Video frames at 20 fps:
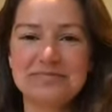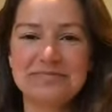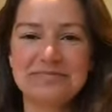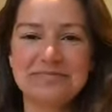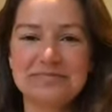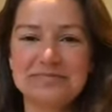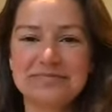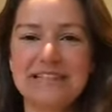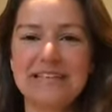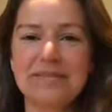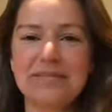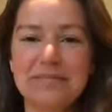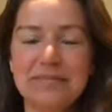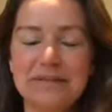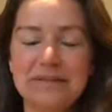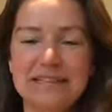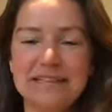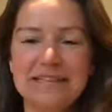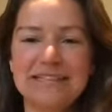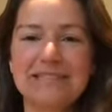yeah,
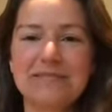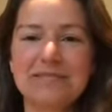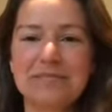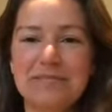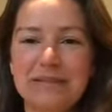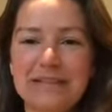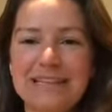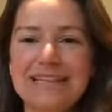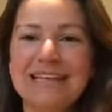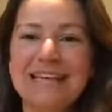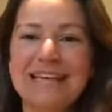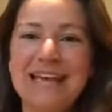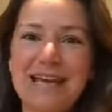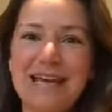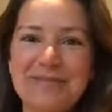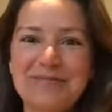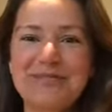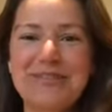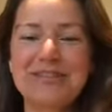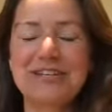big
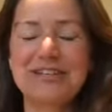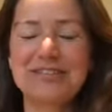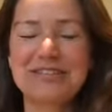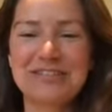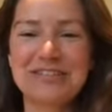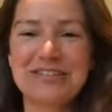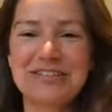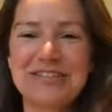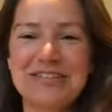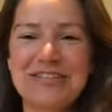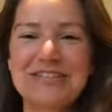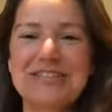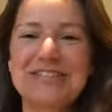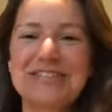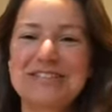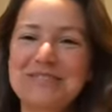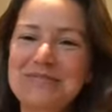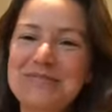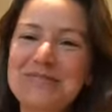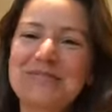game
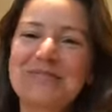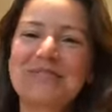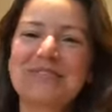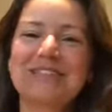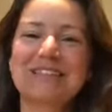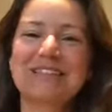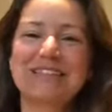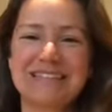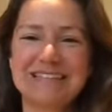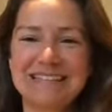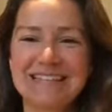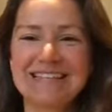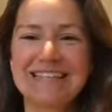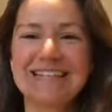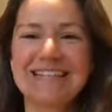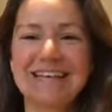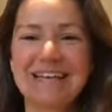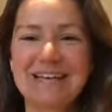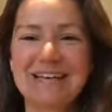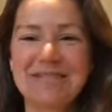changers
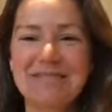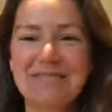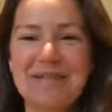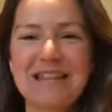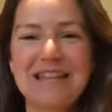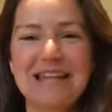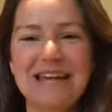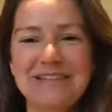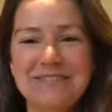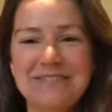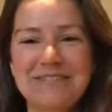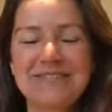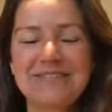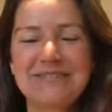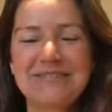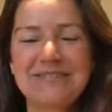in my life.